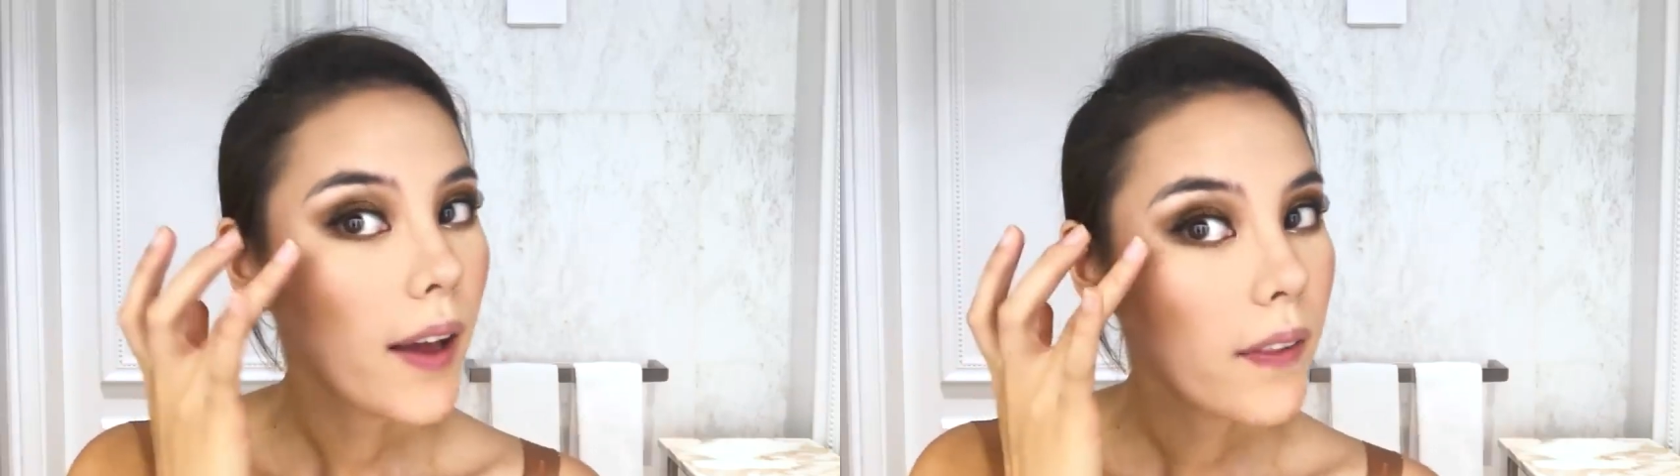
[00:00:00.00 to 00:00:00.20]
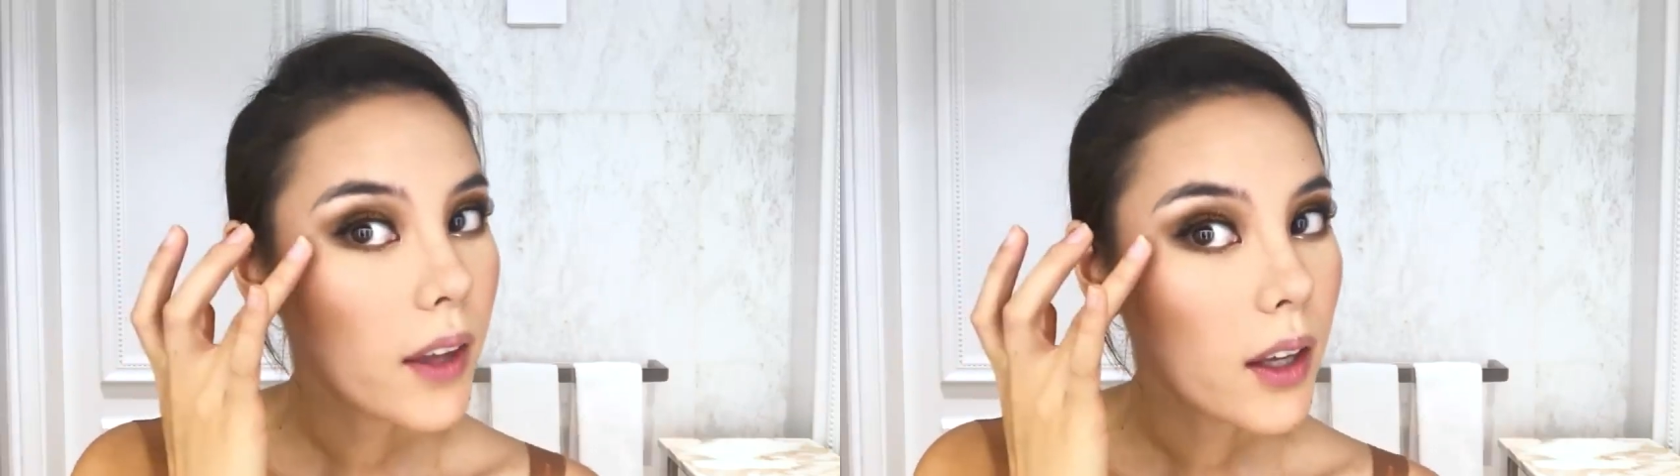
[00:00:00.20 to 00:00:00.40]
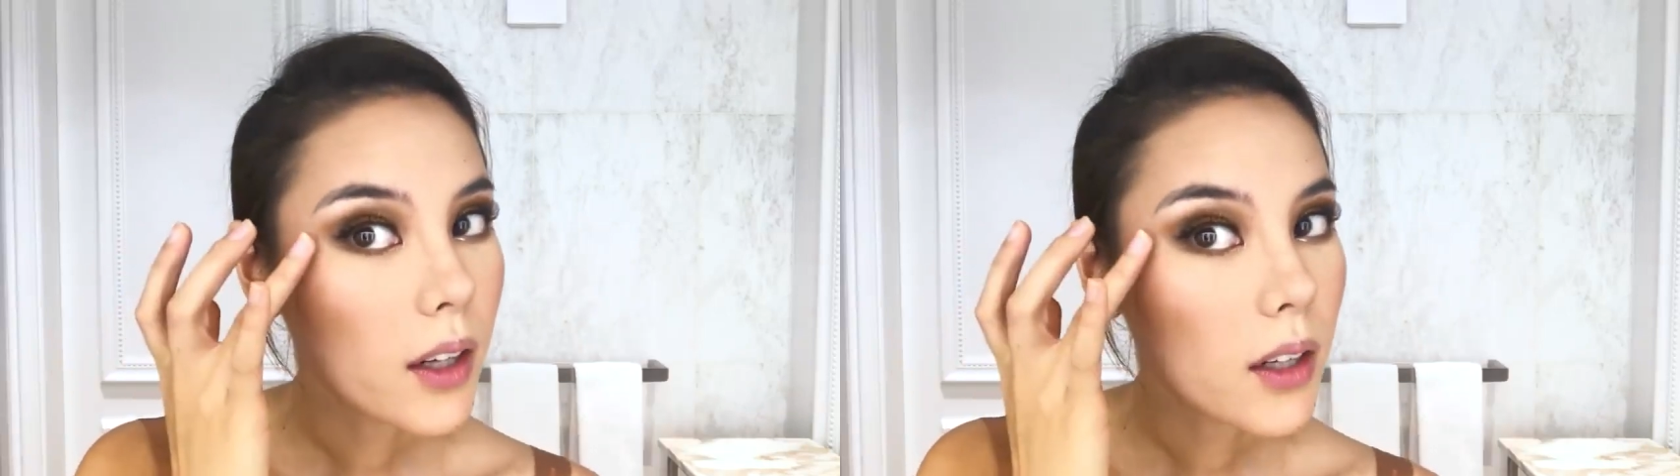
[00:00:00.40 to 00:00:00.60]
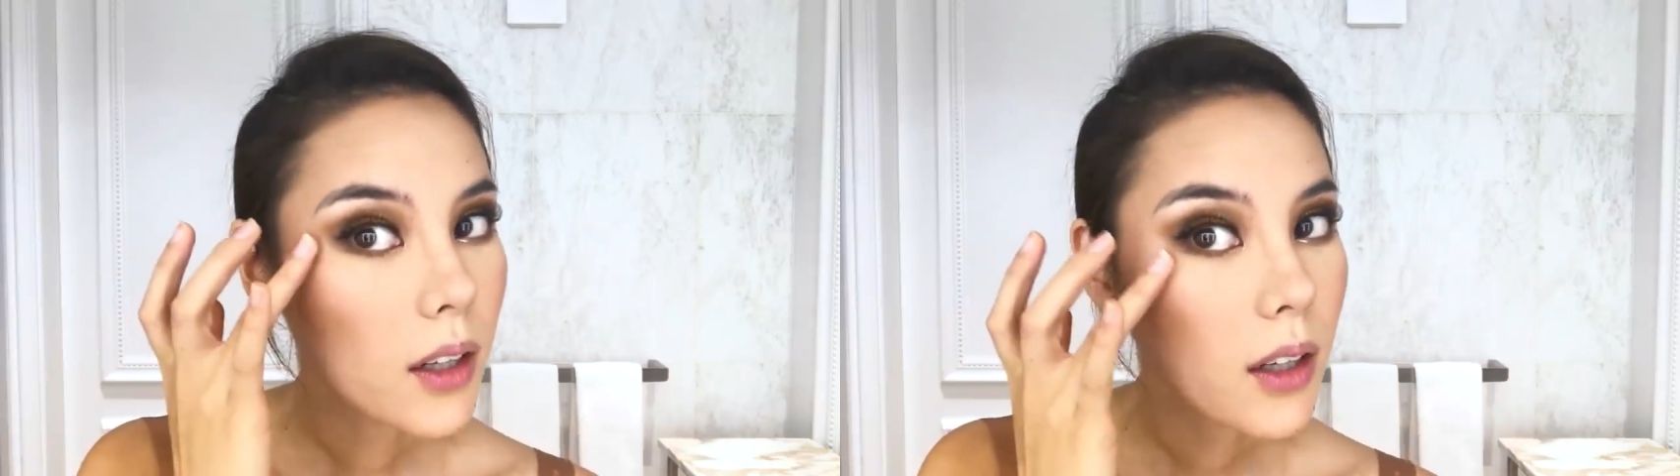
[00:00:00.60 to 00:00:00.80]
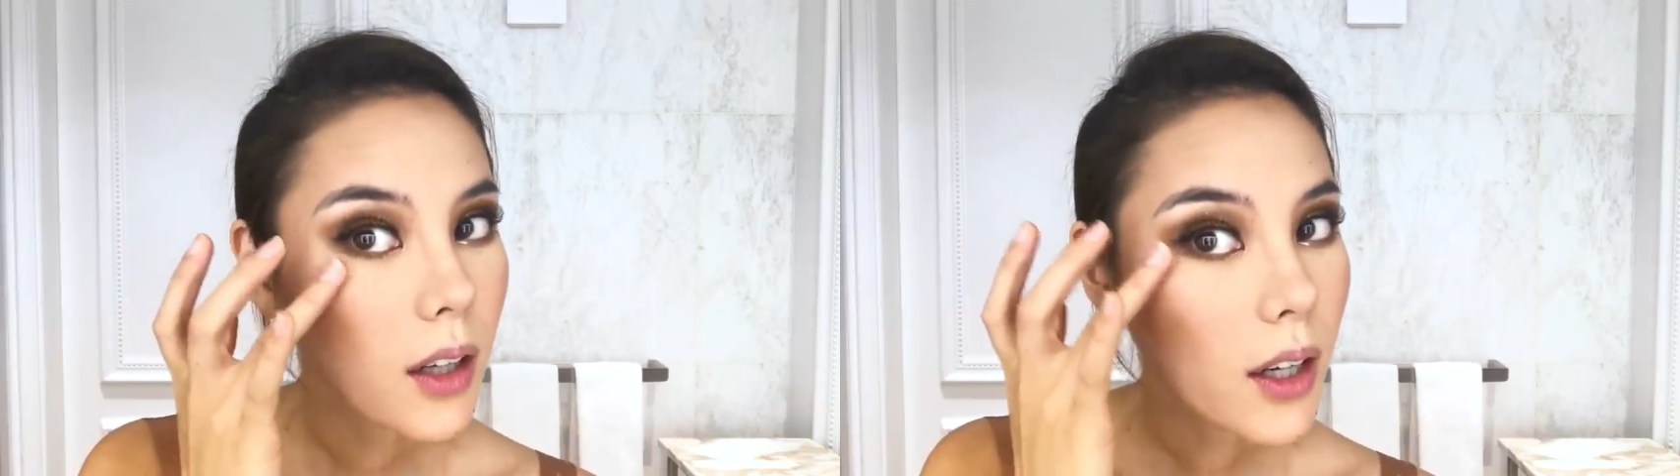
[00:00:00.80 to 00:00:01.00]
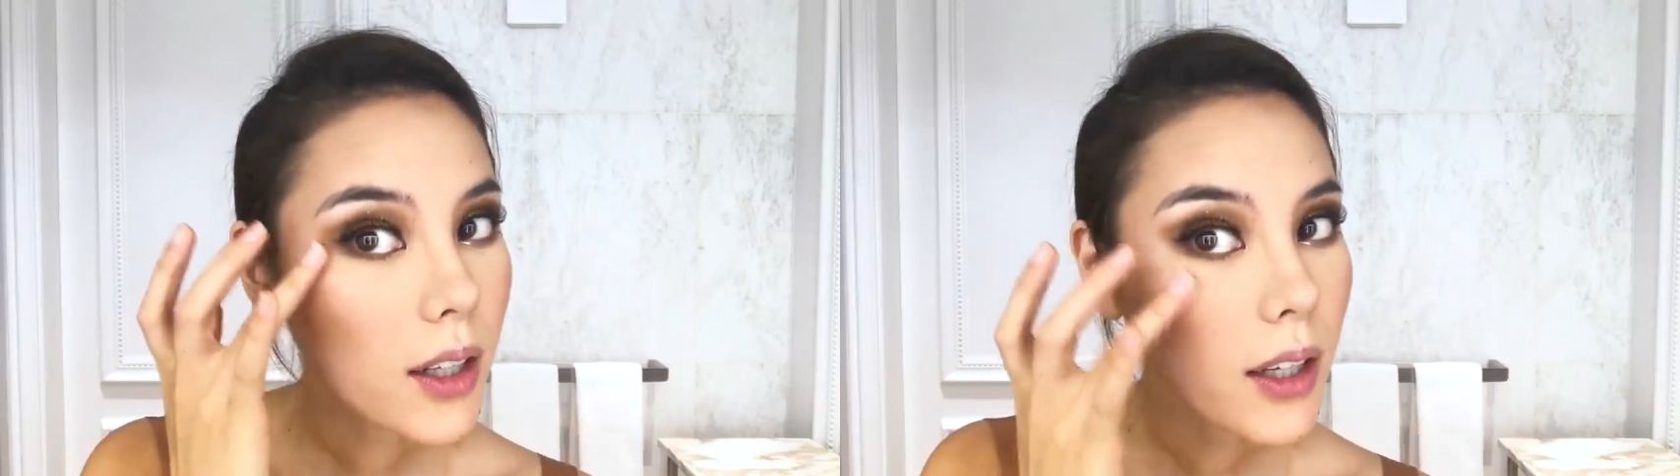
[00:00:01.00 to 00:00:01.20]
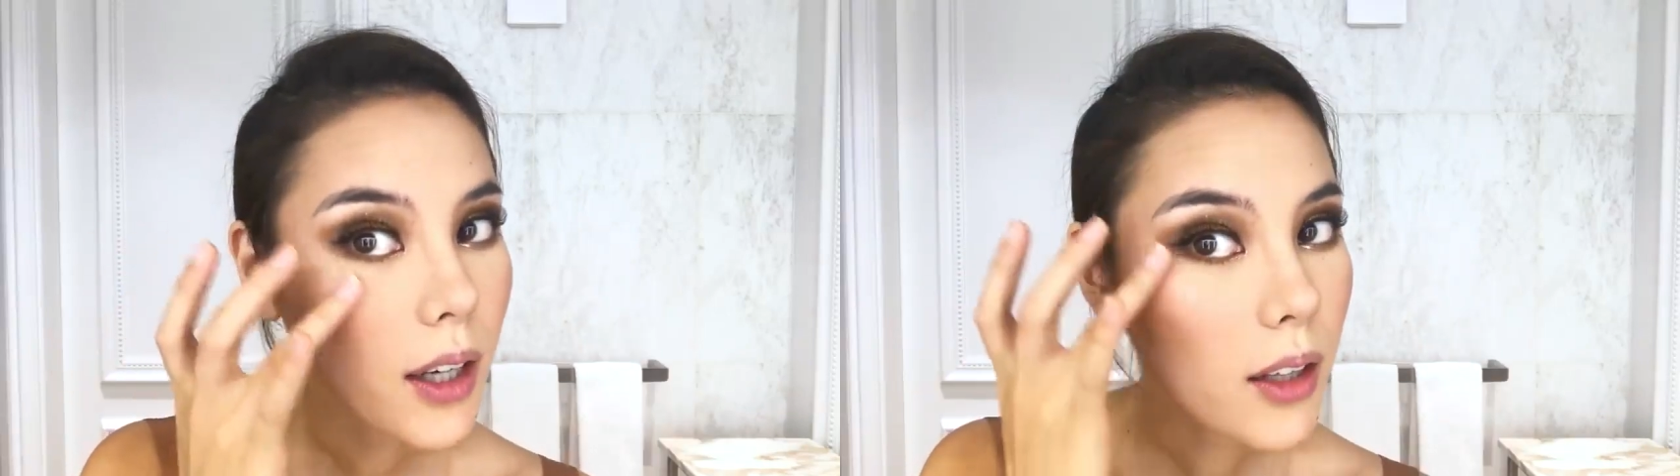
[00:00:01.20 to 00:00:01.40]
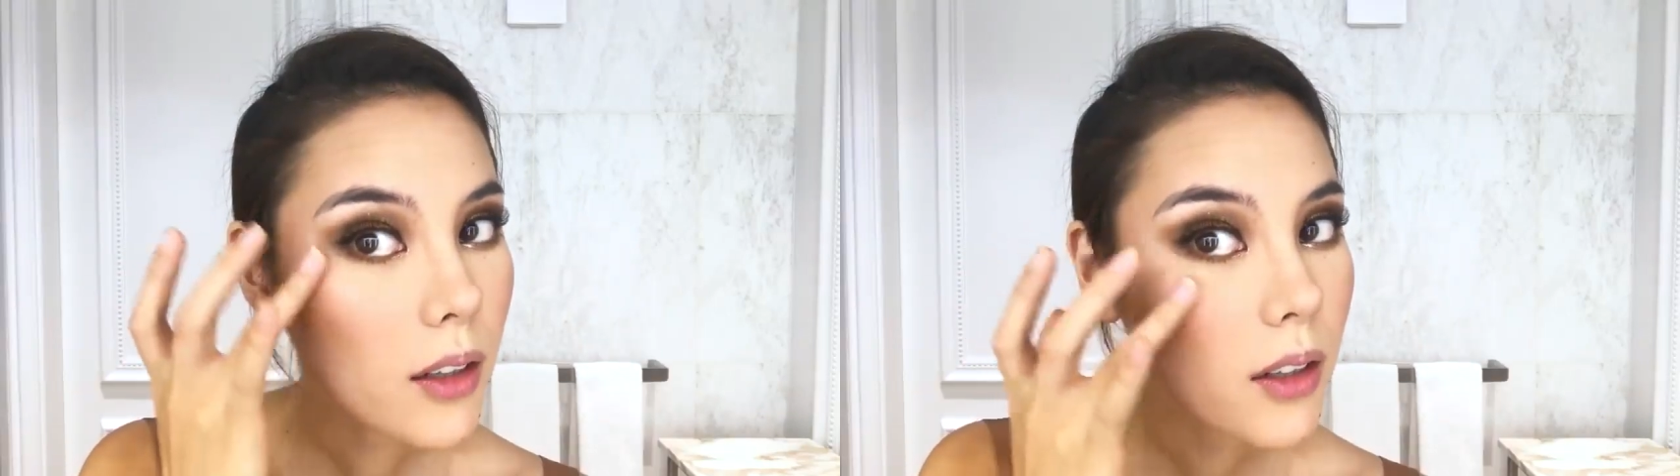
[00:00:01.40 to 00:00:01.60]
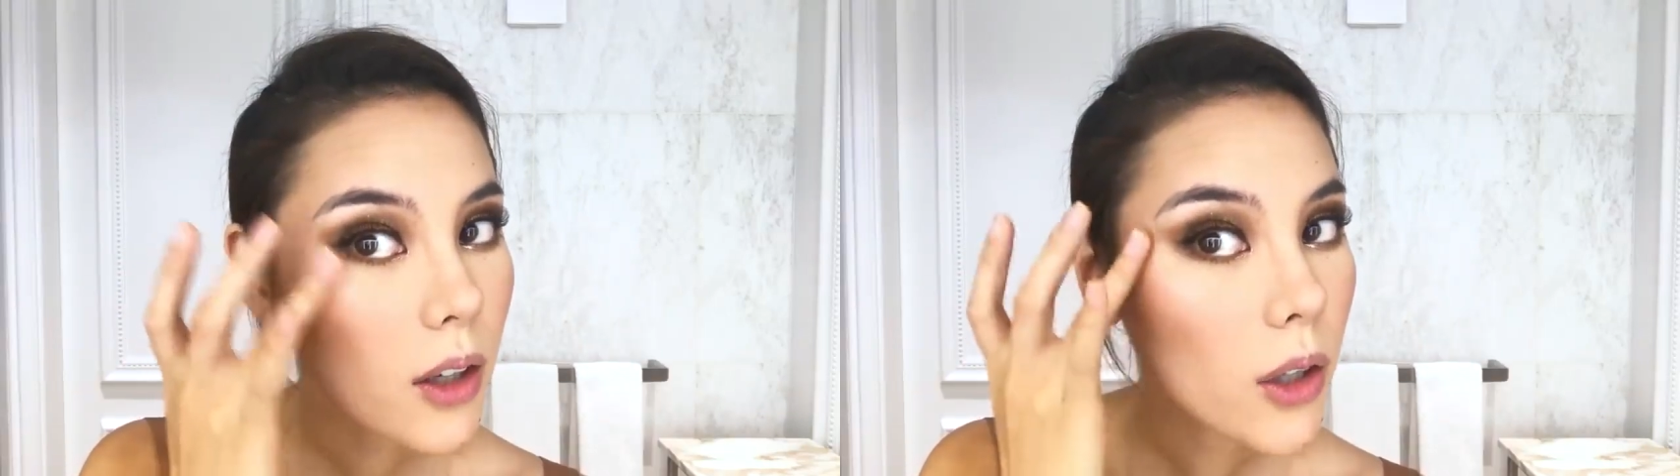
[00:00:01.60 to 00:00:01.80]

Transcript: And then again,